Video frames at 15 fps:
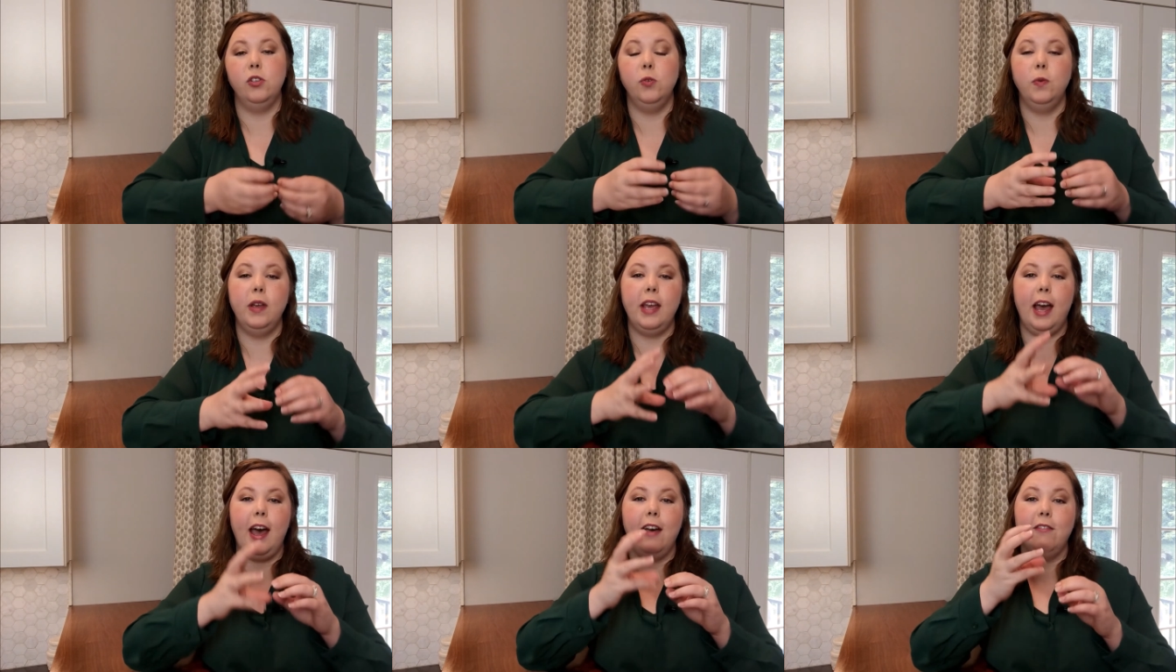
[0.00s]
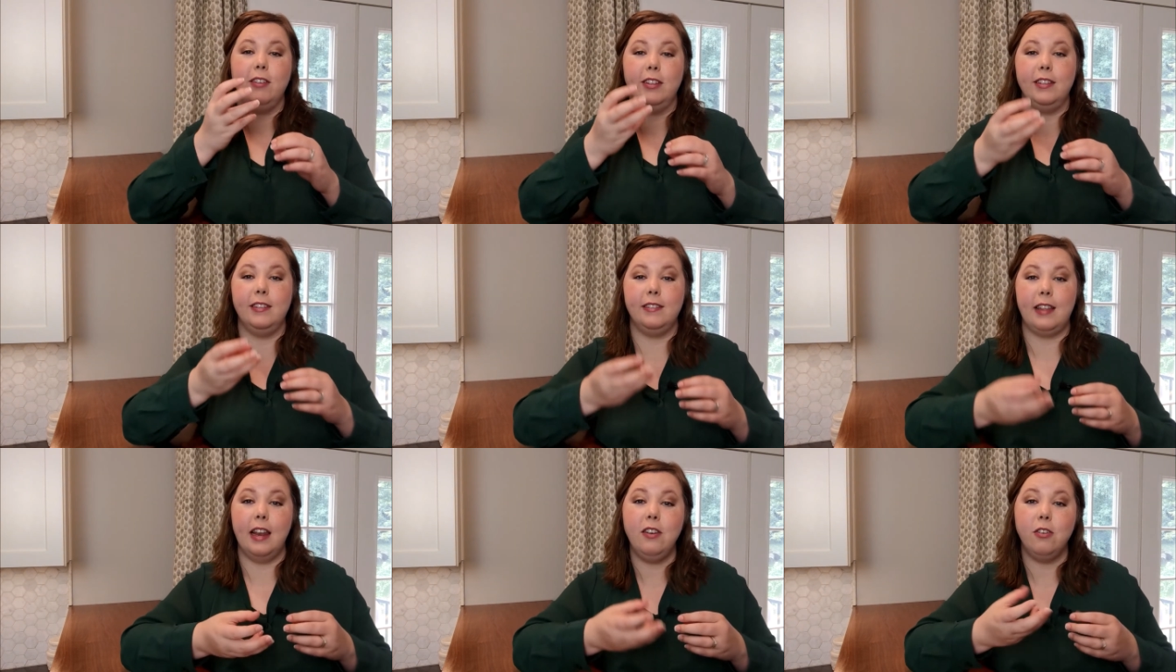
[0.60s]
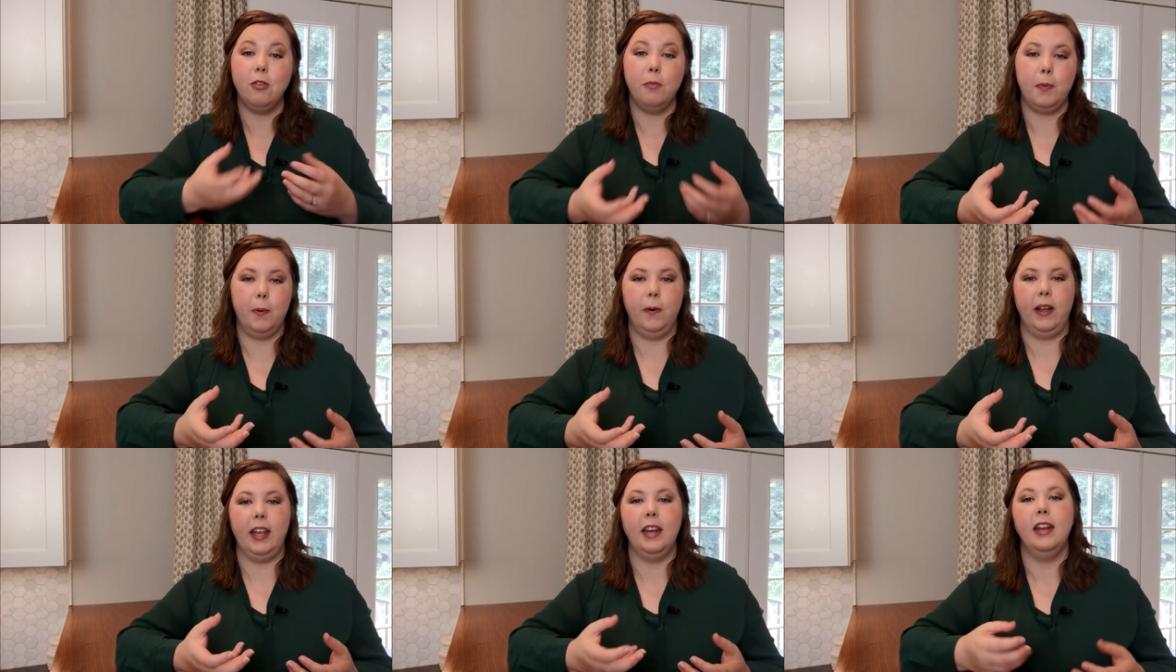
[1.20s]
Do we have a center
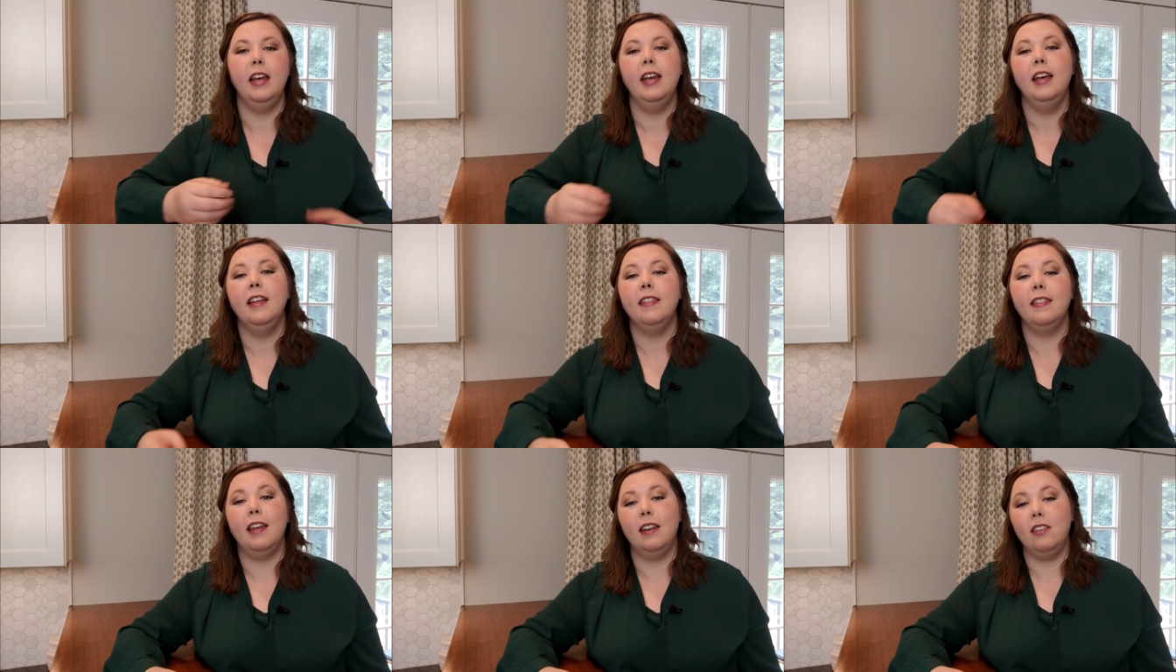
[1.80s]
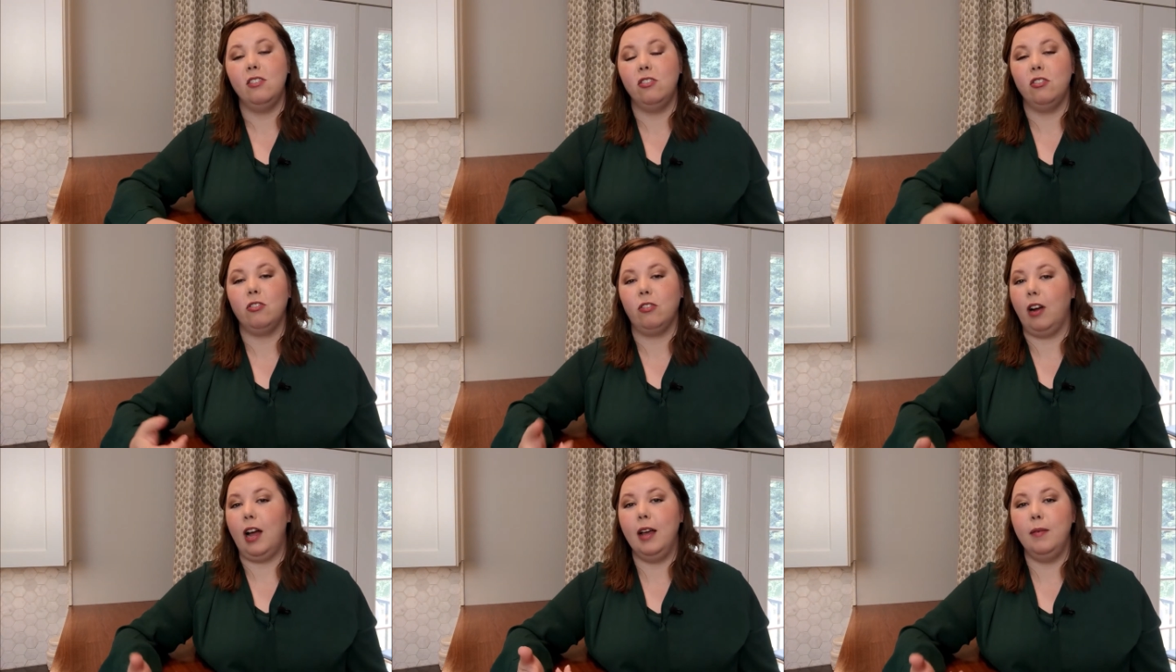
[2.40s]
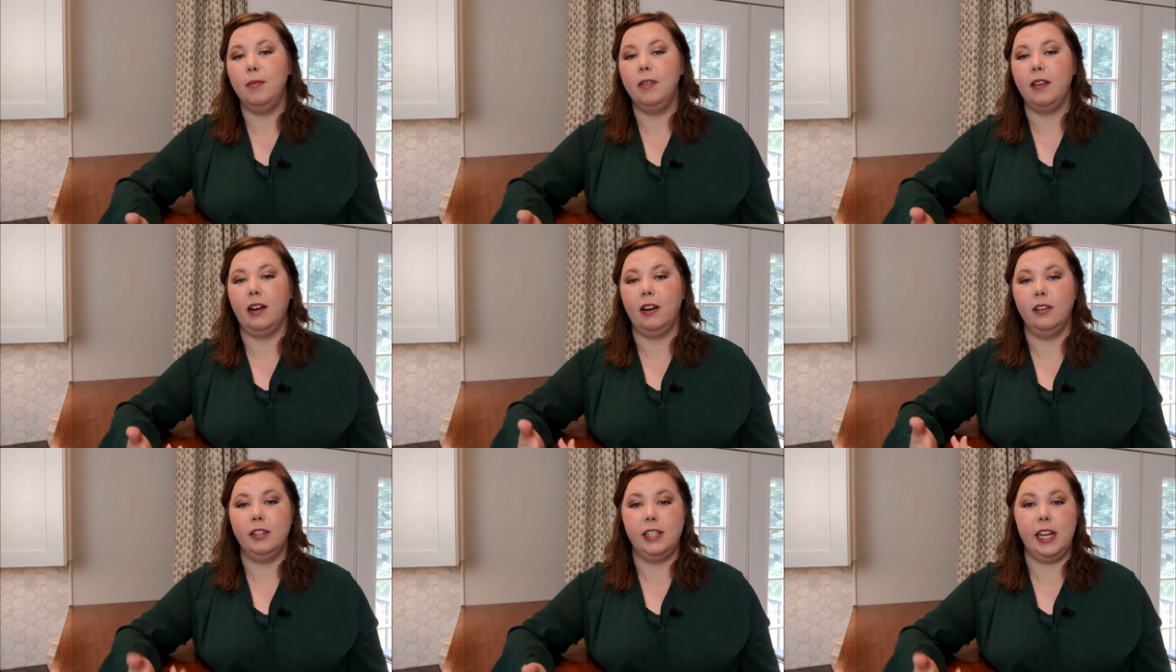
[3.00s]
point that describes
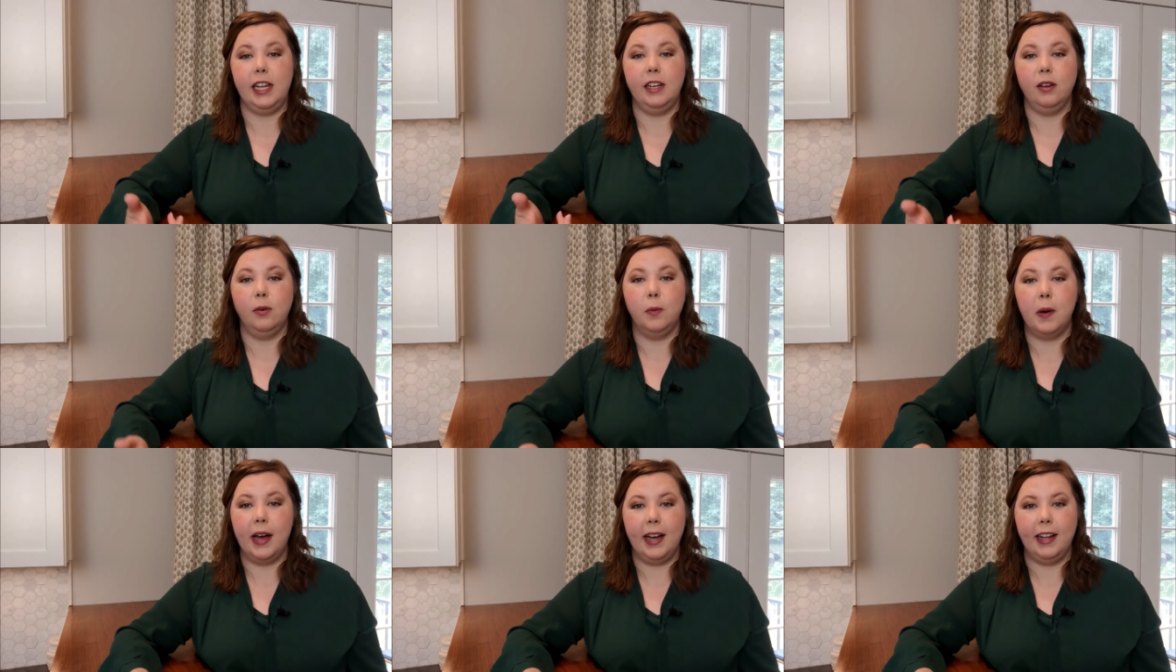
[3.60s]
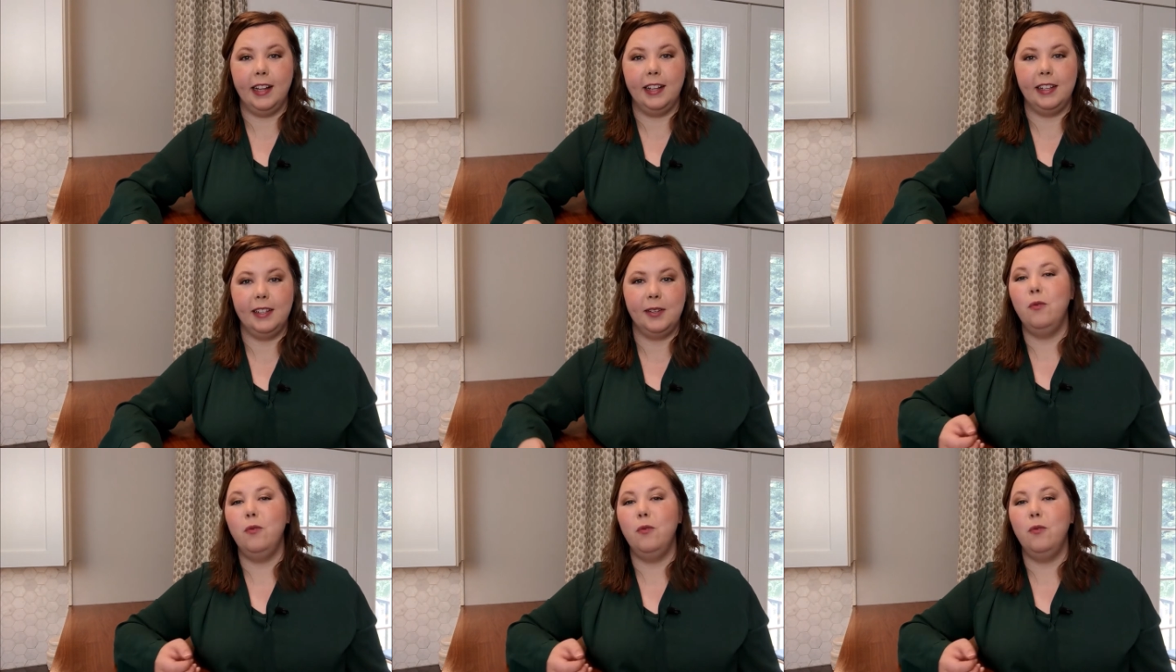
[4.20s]
our data well.